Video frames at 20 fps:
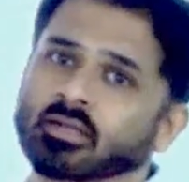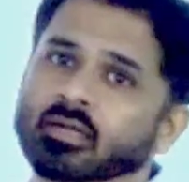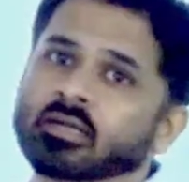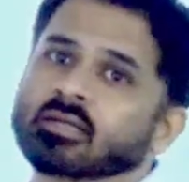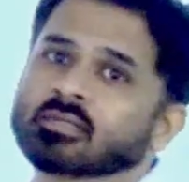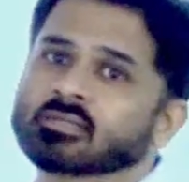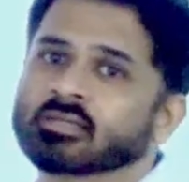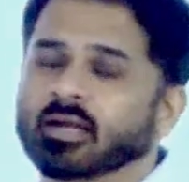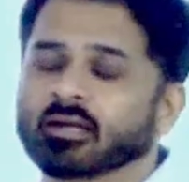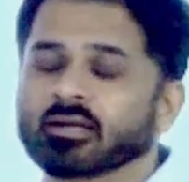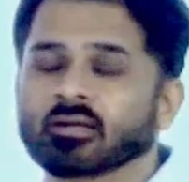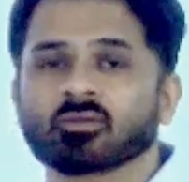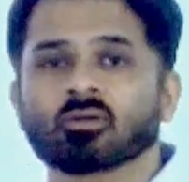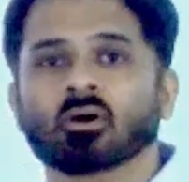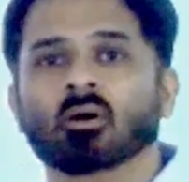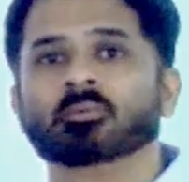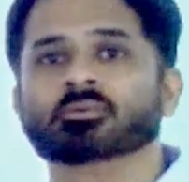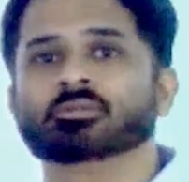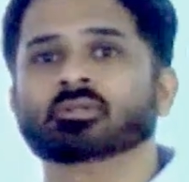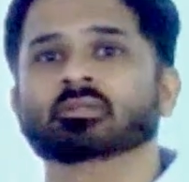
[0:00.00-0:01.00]
decided the
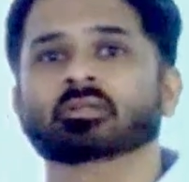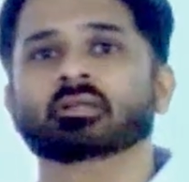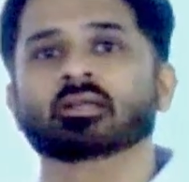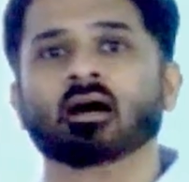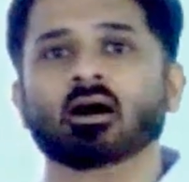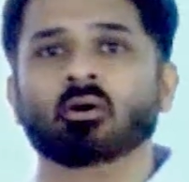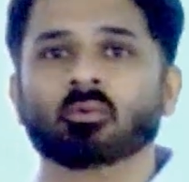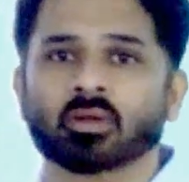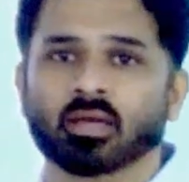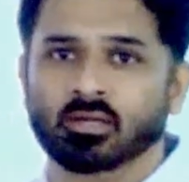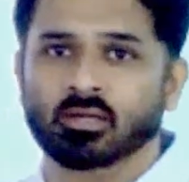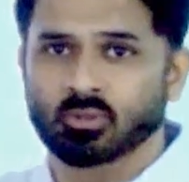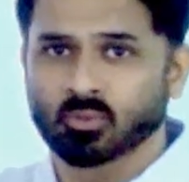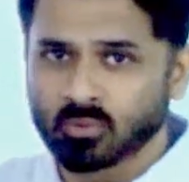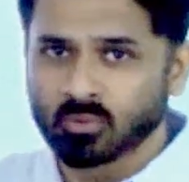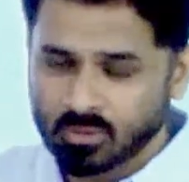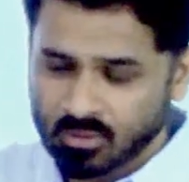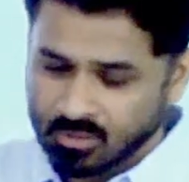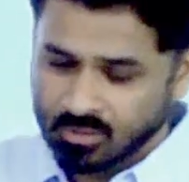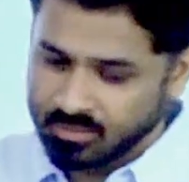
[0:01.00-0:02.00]
optional, then how can
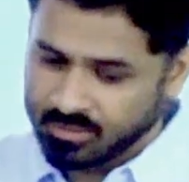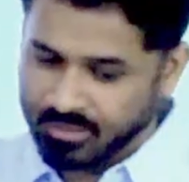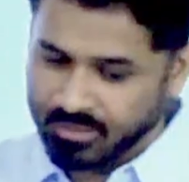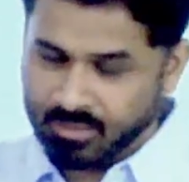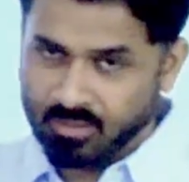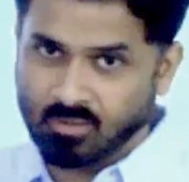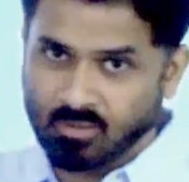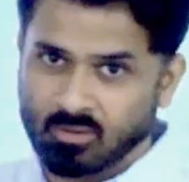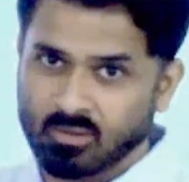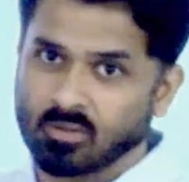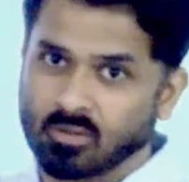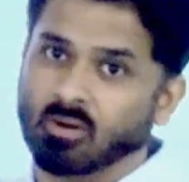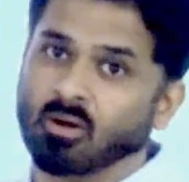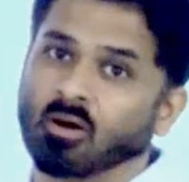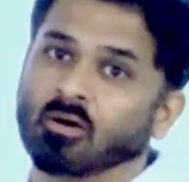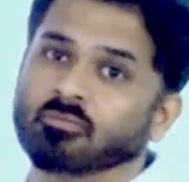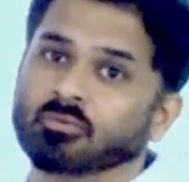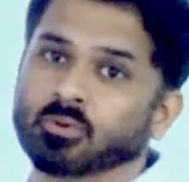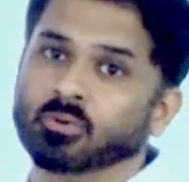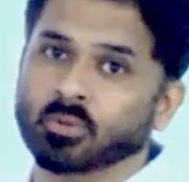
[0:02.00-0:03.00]
you think
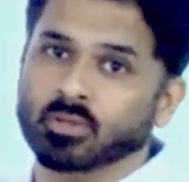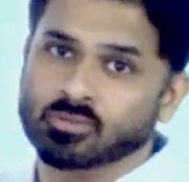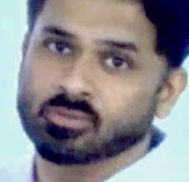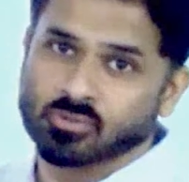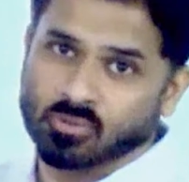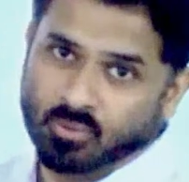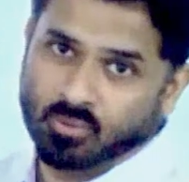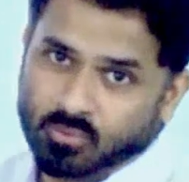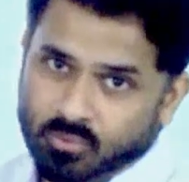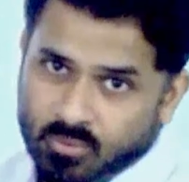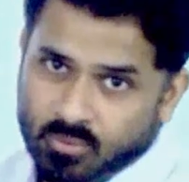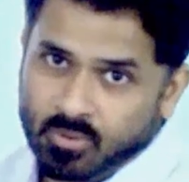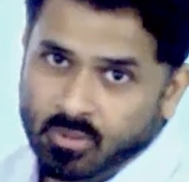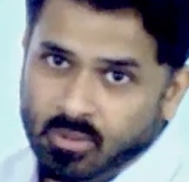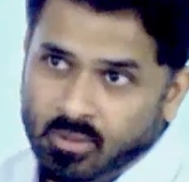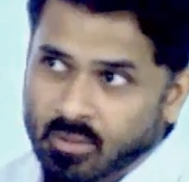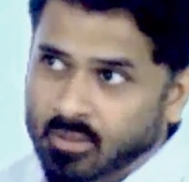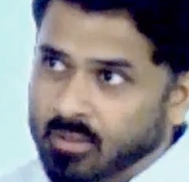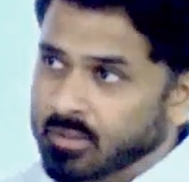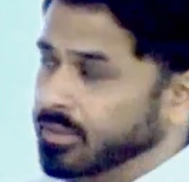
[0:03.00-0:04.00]
of doing so,
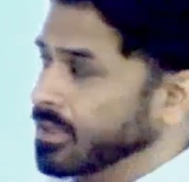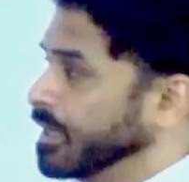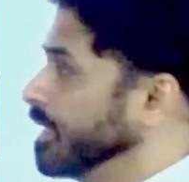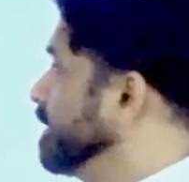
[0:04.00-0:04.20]
right?